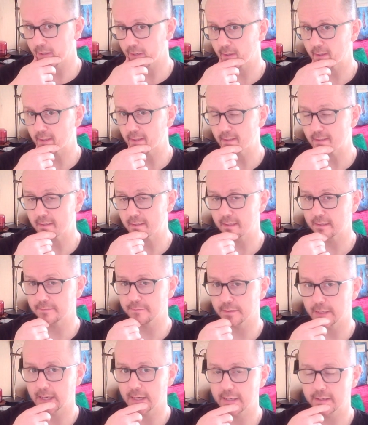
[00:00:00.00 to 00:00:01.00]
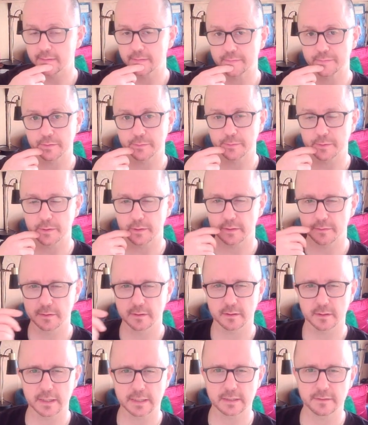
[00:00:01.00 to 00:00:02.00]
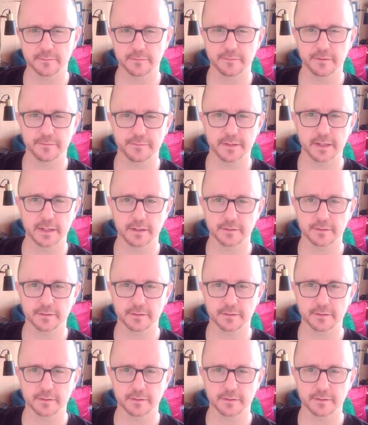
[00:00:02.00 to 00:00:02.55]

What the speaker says: consider for that. Probably a collection of 15 or